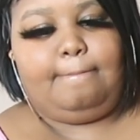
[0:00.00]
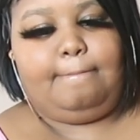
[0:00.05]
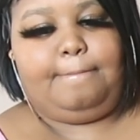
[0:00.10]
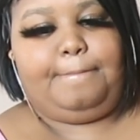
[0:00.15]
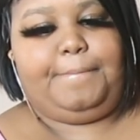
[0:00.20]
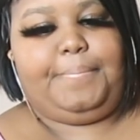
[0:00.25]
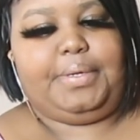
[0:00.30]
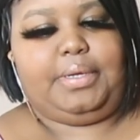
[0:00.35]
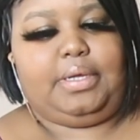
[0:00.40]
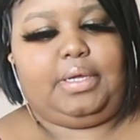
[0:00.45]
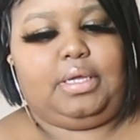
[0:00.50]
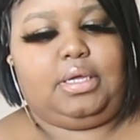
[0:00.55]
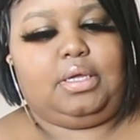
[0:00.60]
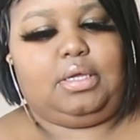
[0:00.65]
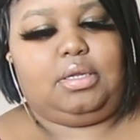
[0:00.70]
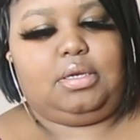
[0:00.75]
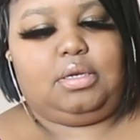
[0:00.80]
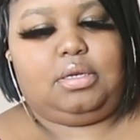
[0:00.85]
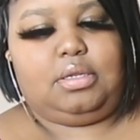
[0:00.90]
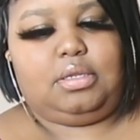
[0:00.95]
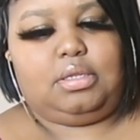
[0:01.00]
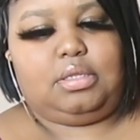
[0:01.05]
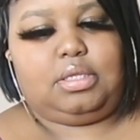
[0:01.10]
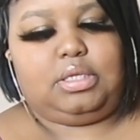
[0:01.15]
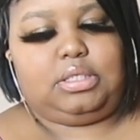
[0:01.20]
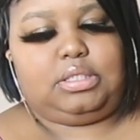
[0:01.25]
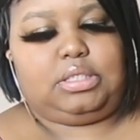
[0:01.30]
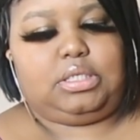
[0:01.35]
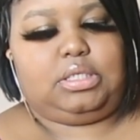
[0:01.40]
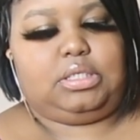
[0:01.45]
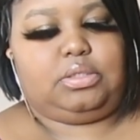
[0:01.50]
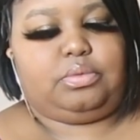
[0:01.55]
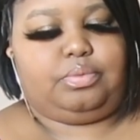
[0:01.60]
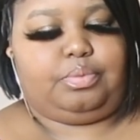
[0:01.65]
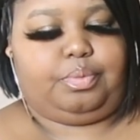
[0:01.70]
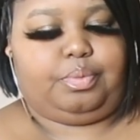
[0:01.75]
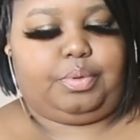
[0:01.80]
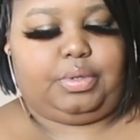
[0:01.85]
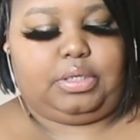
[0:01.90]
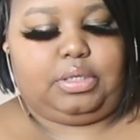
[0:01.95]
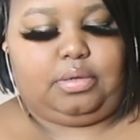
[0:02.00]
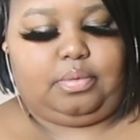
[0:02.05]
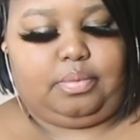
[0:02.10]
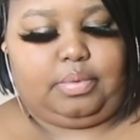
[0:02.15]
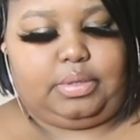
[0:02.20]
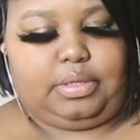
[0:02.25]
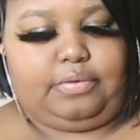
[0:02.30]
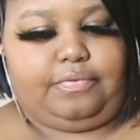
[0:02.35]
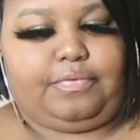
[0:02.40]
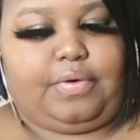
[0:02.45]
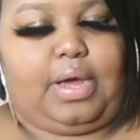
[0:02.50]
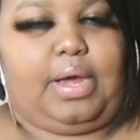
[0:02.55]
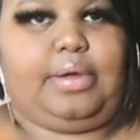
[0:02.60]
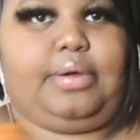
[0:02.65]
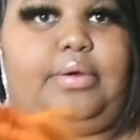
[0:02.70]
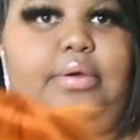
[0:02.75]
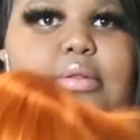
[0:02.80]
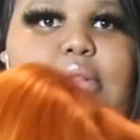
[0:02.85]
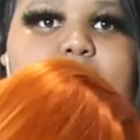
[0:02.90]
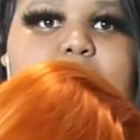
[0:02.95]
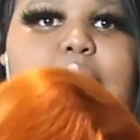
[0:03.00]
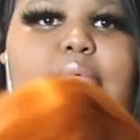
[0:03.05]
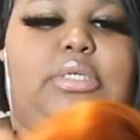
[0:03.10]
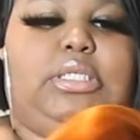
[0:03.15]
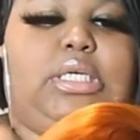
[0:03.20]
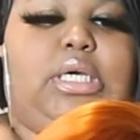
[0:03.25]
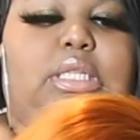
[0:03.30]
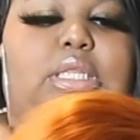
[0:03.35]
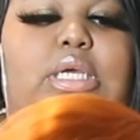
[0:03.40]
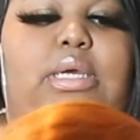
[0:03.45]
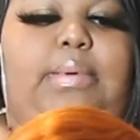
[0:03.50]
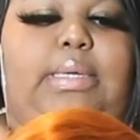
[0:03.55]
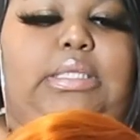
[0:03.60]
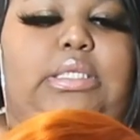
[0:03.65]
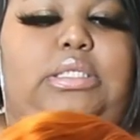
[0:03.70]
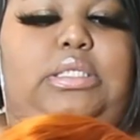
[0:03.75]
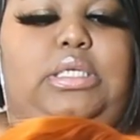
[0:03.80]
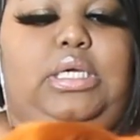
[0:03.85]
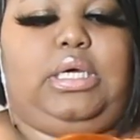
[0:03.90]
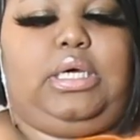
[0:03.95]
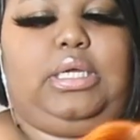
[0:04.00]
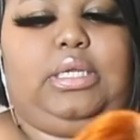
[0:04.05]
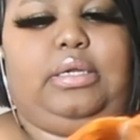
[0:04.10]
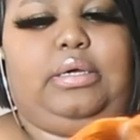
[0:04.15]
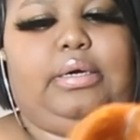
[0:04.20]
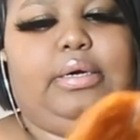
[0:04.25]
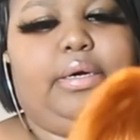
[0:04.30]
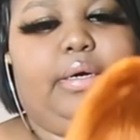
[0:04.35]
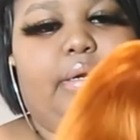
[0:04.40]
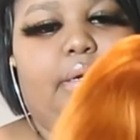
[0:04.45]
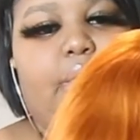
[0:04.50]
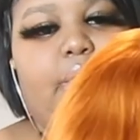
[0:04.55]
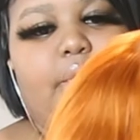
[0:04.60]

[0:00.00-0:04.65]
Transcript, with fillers: But this is really, really fire. Like, what y'all think about this color?